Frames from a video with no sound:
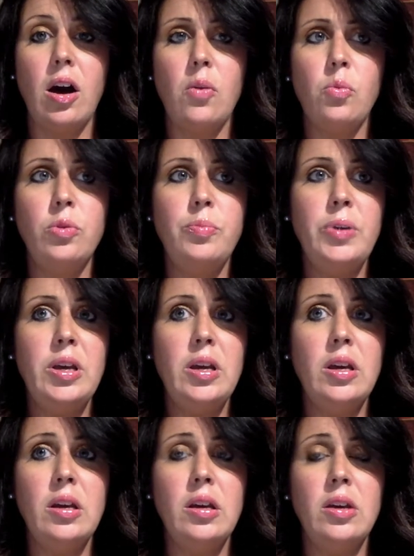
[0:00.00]
would
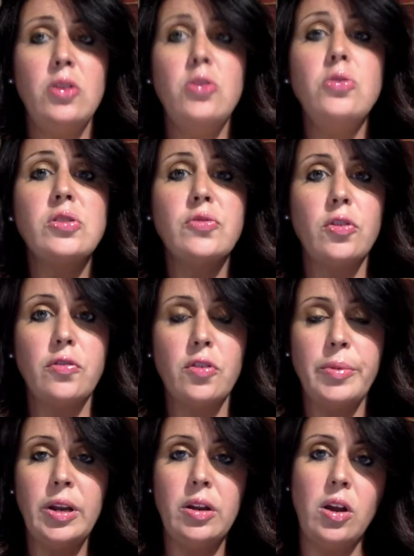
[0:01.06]
be useful for
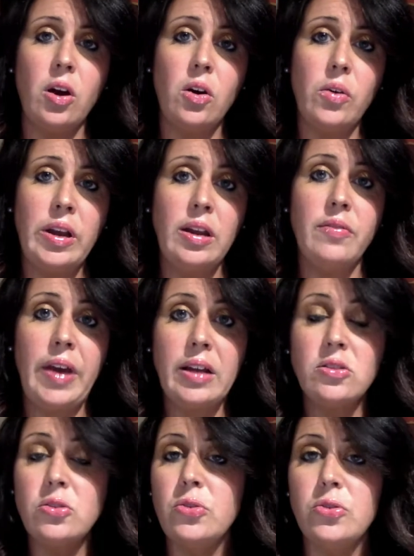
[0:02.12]
me to know in
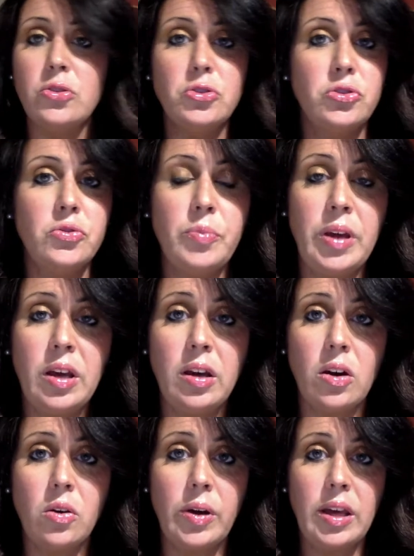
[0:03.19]
advance, so you can shoot me a
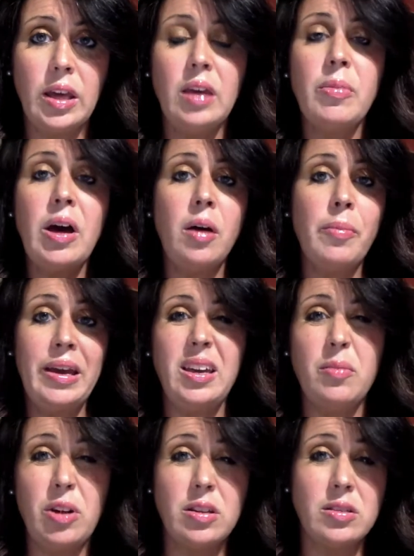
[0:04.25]
quick email. My
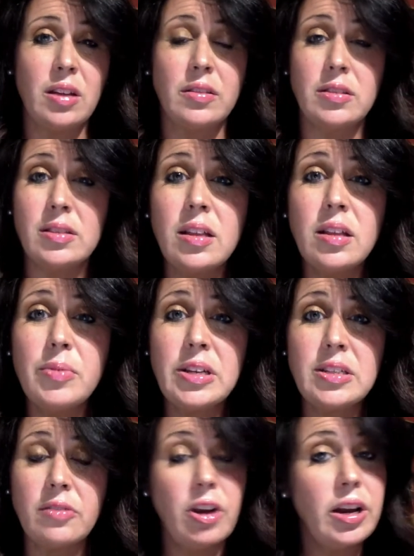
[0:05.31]
email is on the
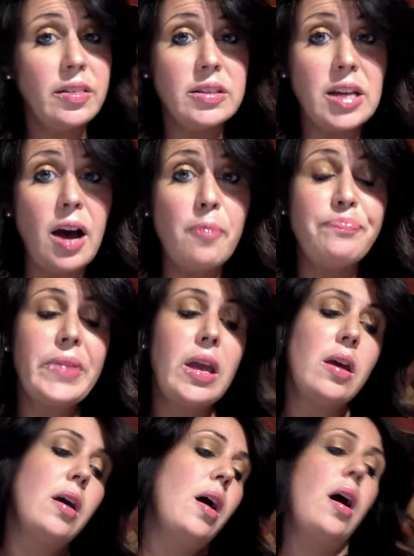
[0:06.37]
syllabus right at the top.
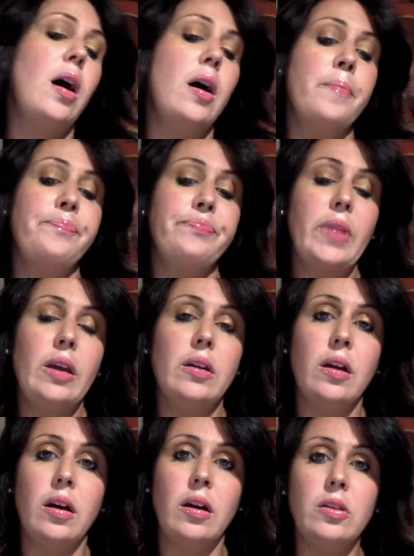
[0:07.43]
You
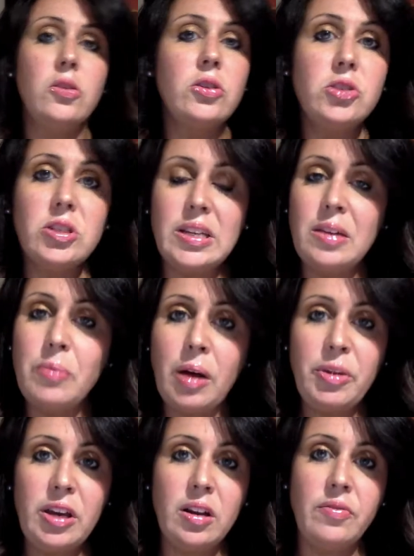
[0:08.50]
could just email
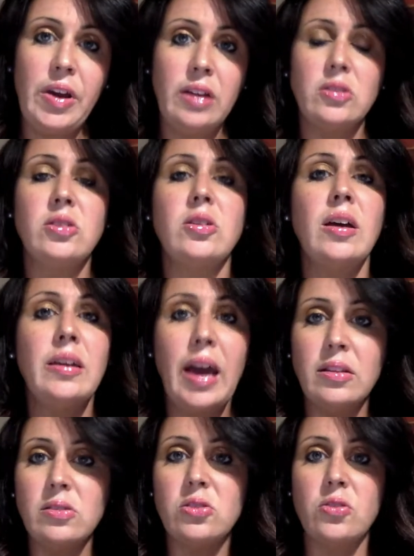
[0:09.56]
me in advance,
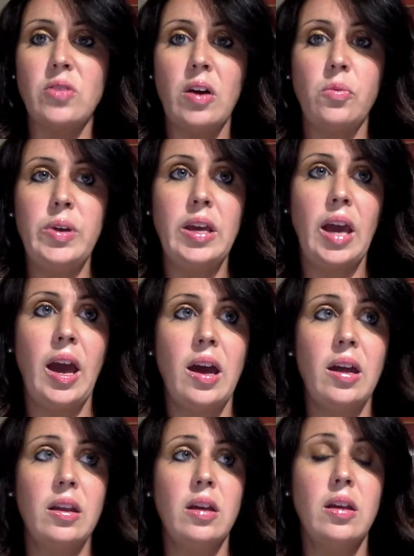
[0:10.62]
again, so that we
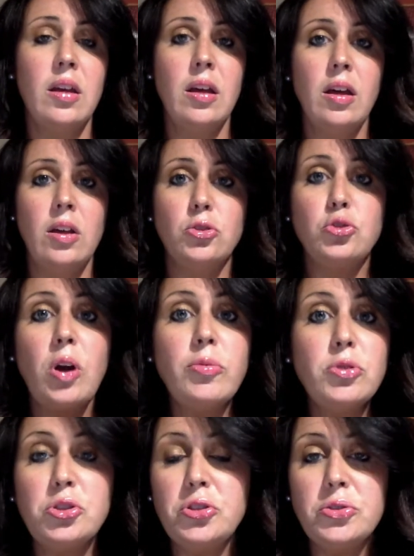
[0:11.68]
can
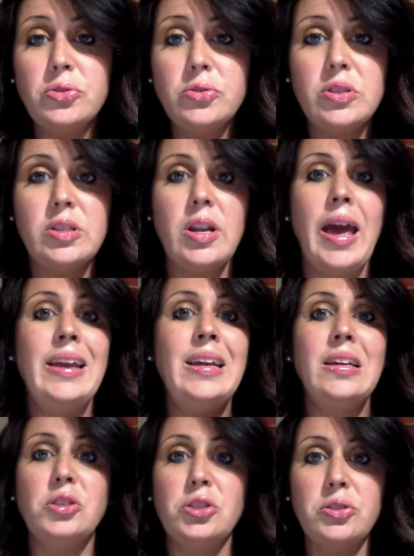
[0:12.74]
troubleshoot any
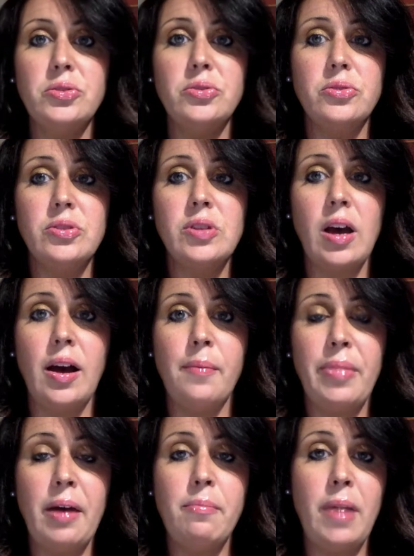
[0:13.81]
issues
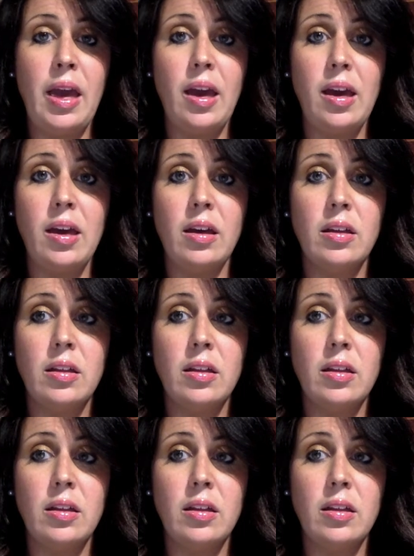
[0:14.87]
that may